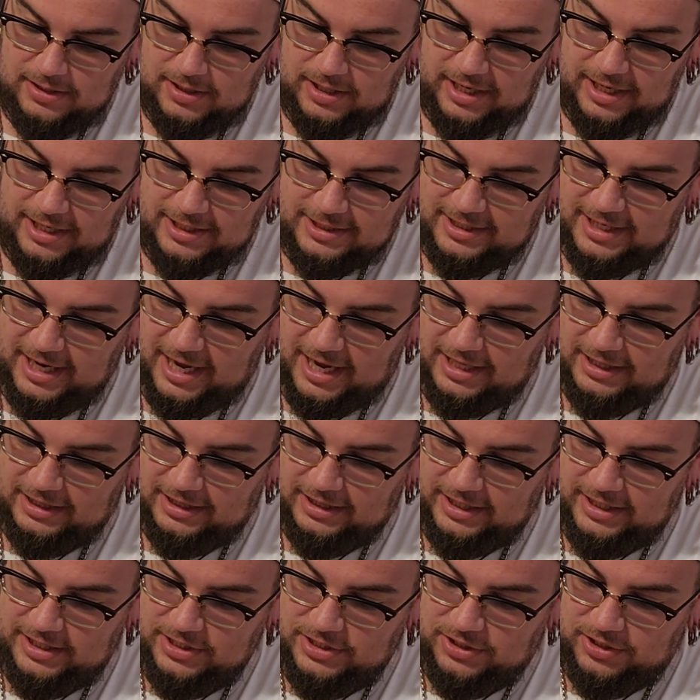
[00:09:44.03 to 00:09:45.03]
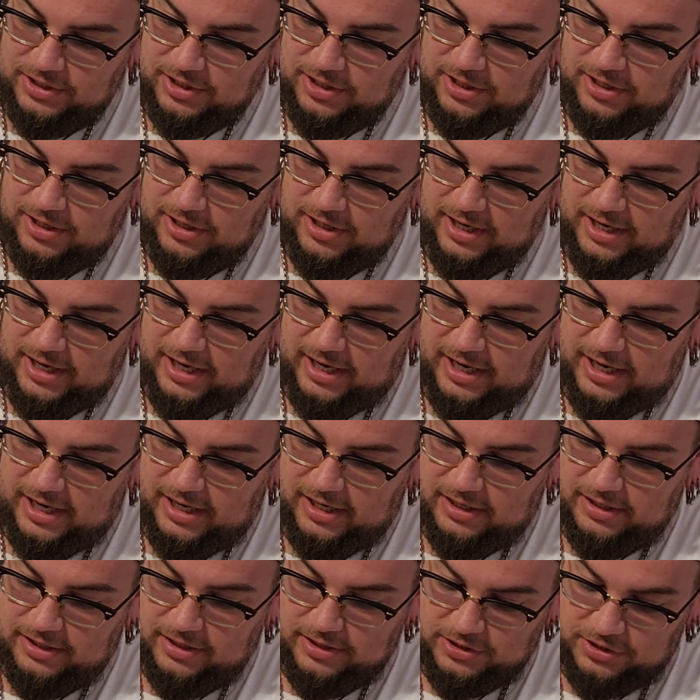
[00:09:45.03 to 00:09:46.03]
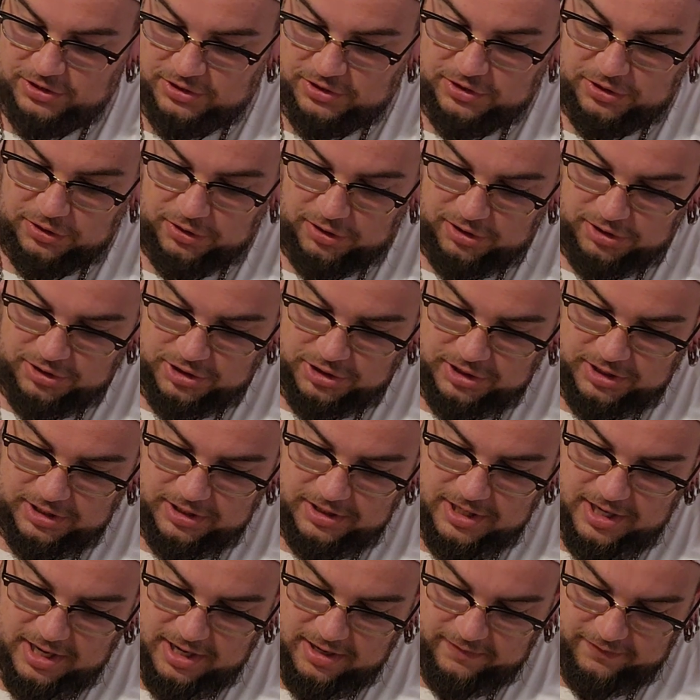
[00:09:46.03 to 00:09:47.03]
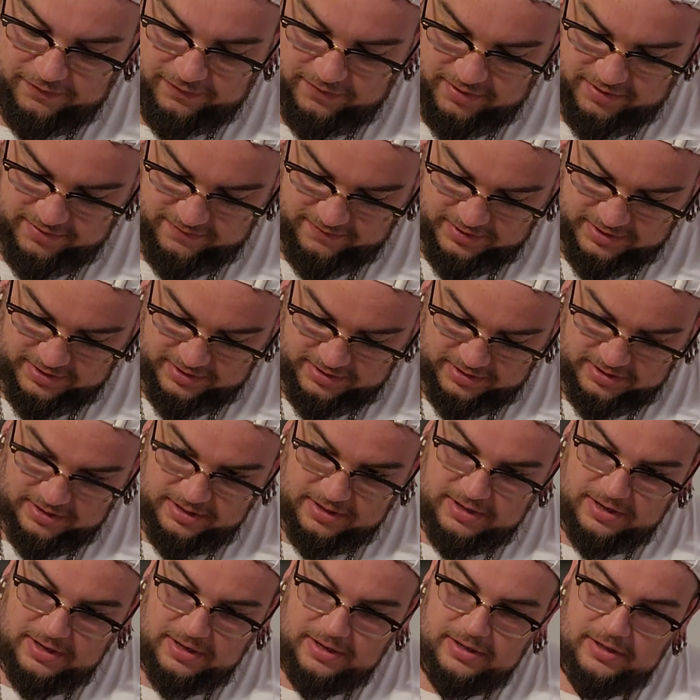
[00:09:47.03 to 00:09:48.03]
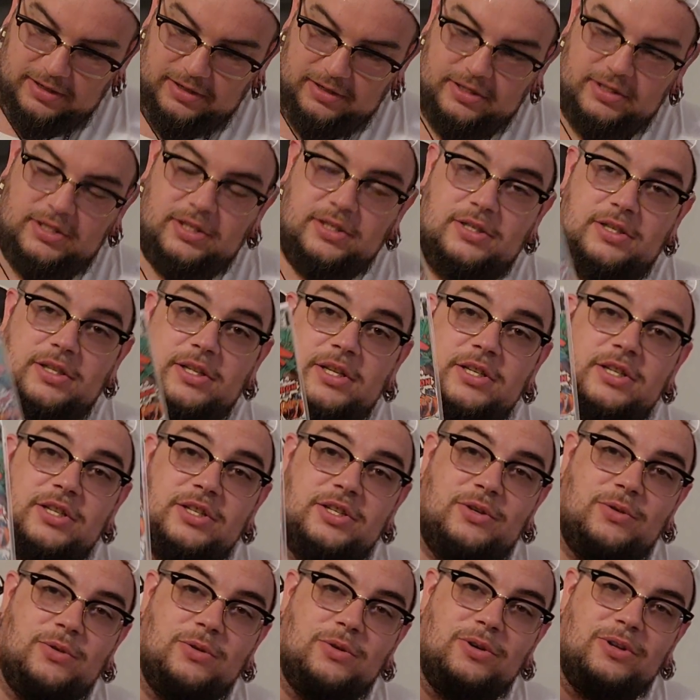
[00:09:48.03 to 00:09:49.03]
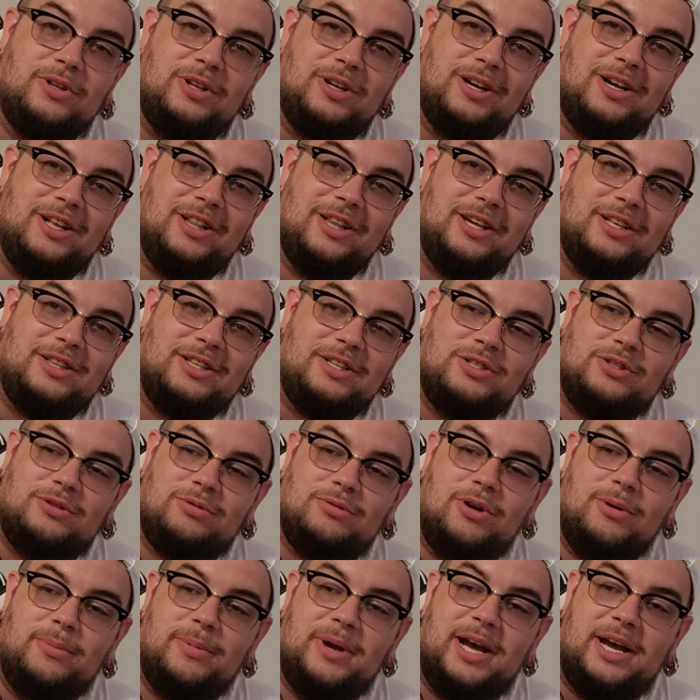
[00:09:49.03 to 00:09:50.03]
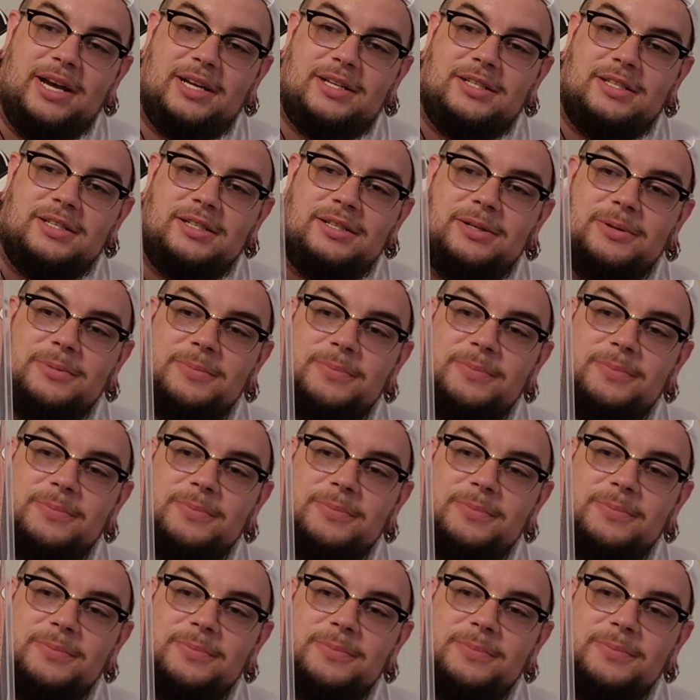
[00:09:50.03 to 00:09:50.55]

And it's got Lizard and the Sturgeon on front of it. This is cool. I like these throwbacks.